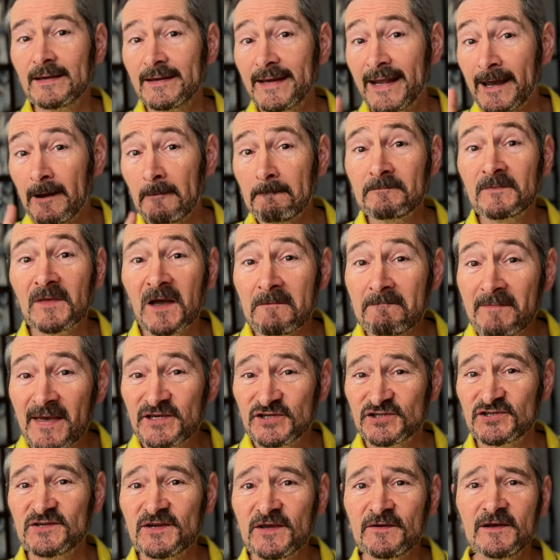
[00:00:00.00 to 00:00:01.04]
Now, I
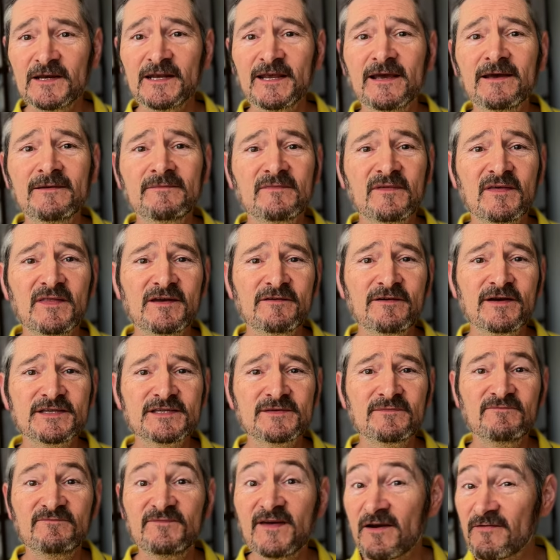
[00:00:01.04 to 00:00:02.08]
mentioned earlier that there are
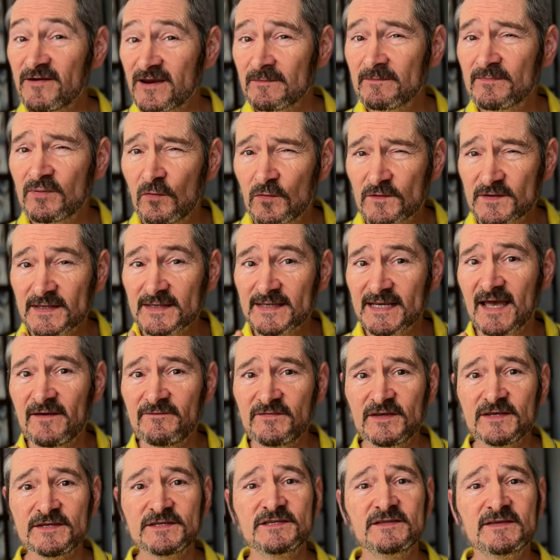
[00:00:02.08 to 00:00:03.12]
some very important
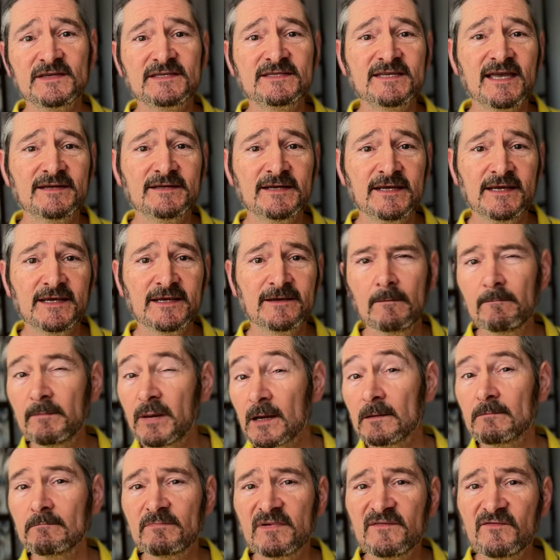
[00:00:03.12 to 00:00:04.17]
caveats to this technique,
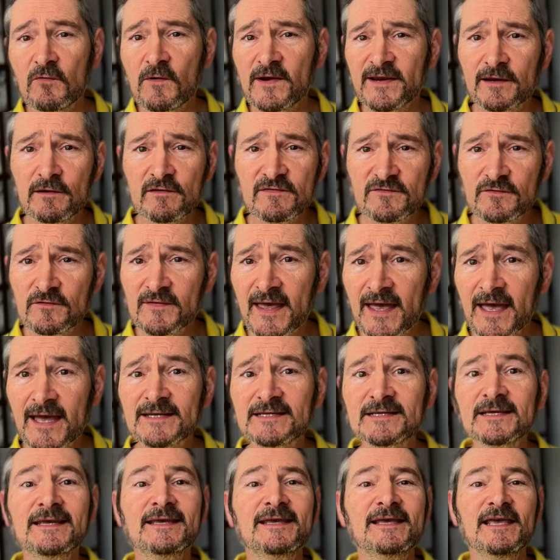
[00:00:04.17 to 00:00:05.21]
but before I go through that,
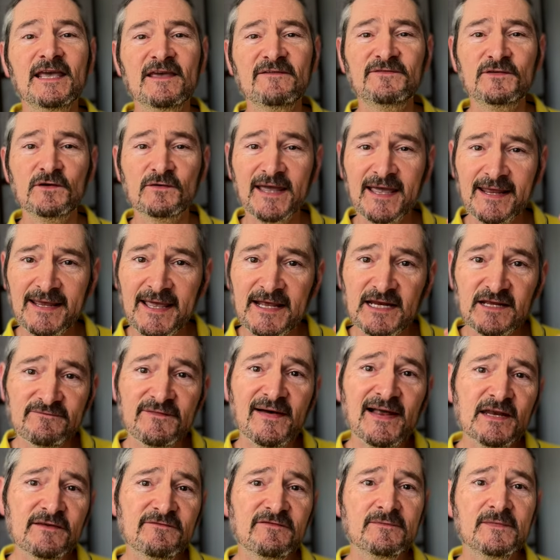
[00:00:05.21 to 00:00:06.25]
if you're getting any
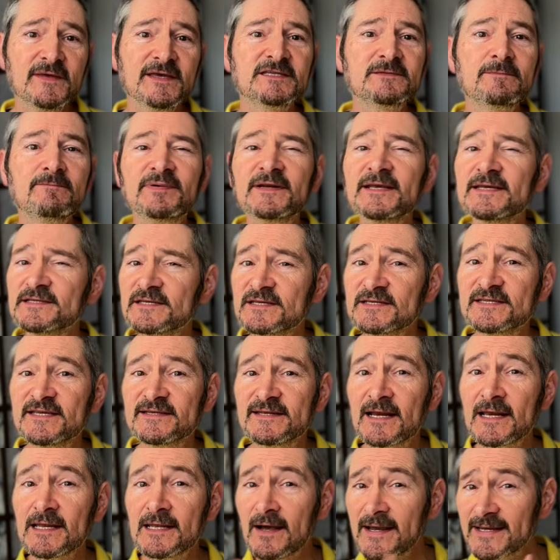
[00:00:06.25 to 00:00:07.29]
value from this, please
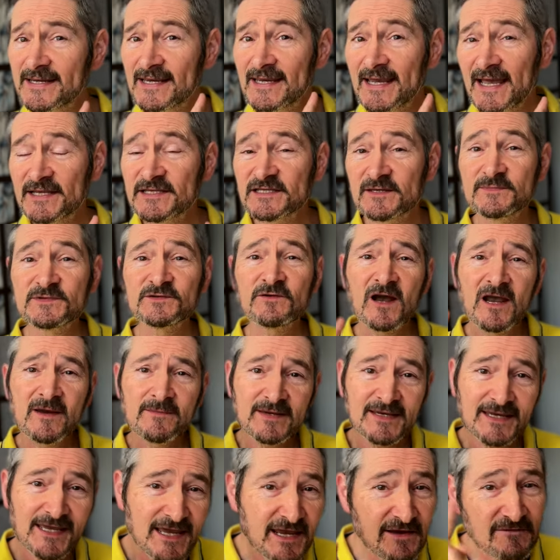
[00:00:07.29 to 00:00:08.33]
consider liking and
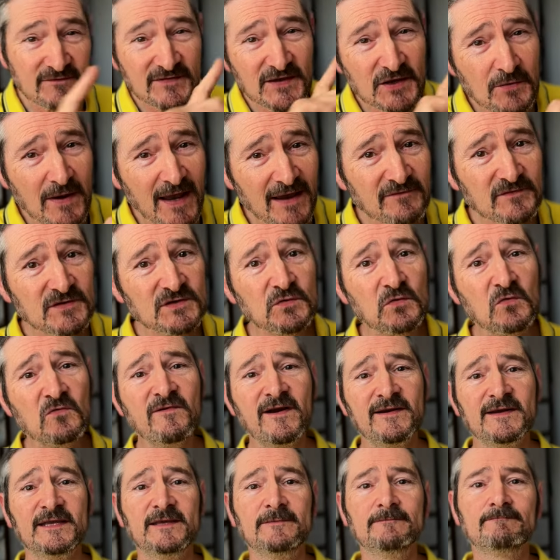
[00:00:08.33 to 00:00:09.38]
subscribing if you haven't
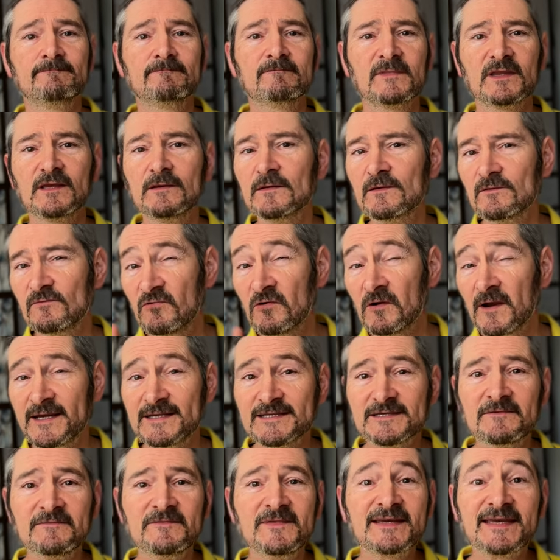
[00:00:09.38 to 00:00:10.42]
already.
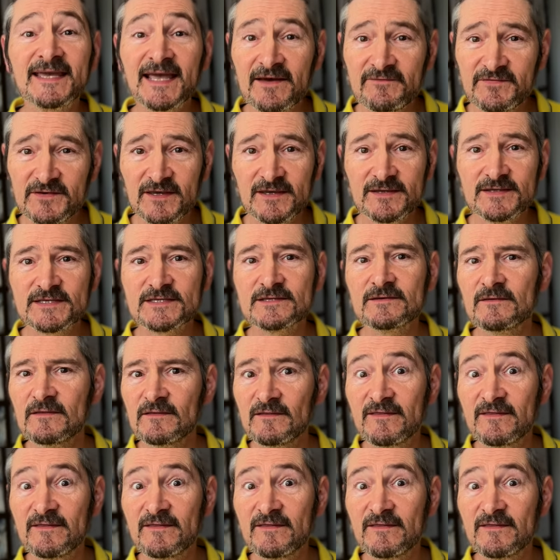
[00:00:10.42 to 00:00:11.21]
Right, the caveats.